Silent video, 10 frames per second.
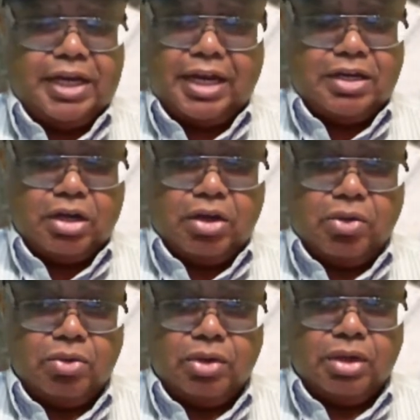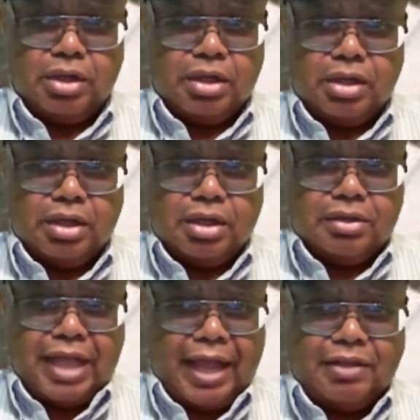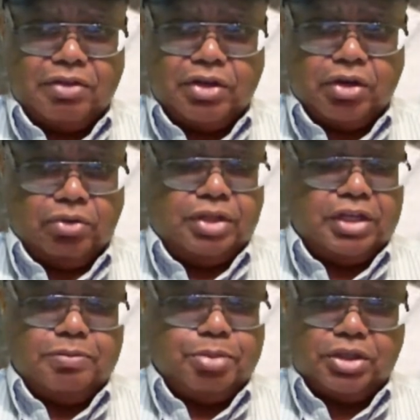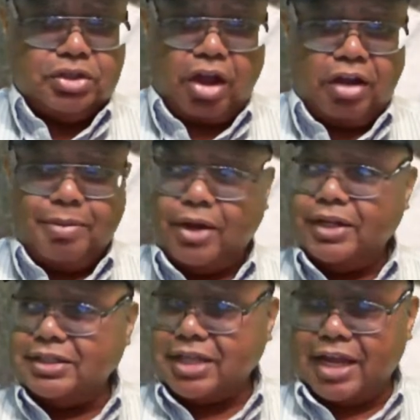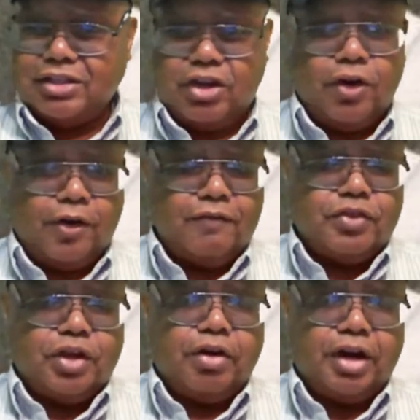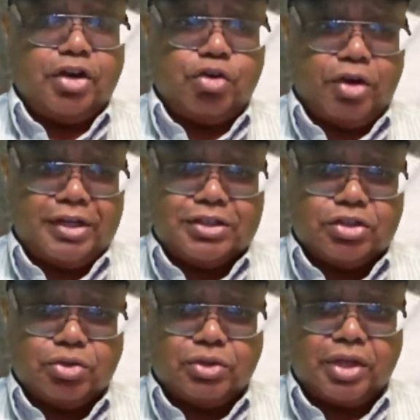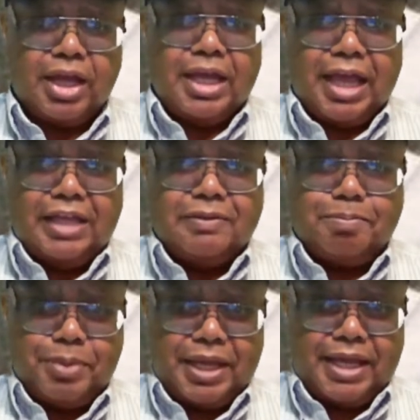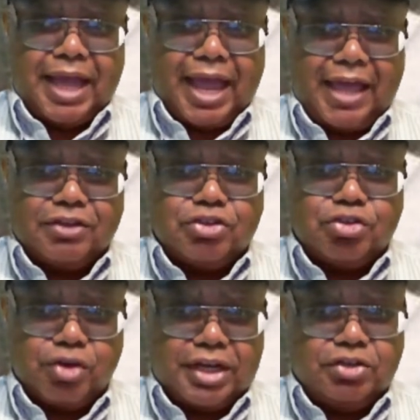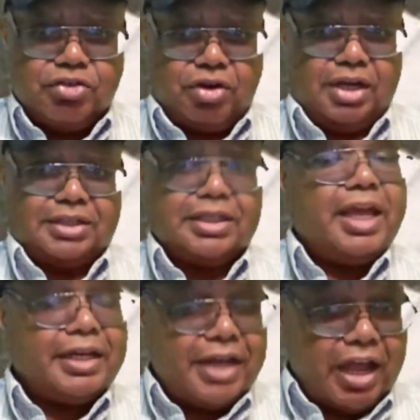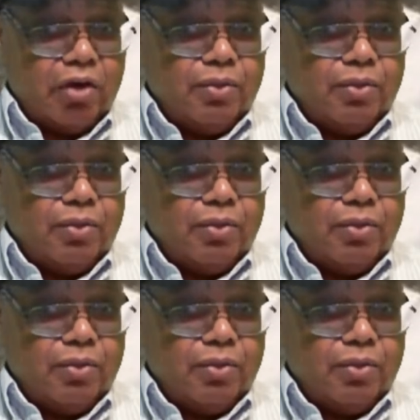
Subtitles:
We didn't know that, these books talk about inside the earth, there are crystals as big as tree trunks.